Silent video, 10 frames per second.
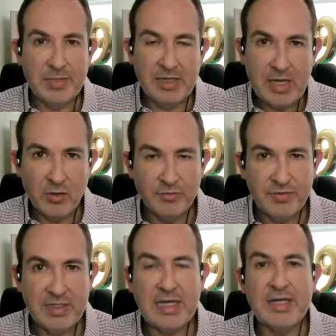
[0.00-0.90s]
a
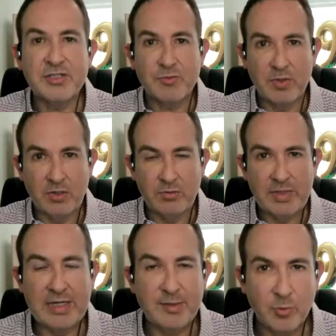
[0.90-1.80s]
healthy escrow
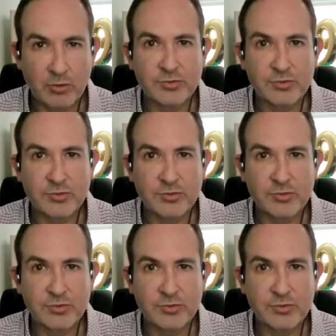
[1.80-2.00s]
and a more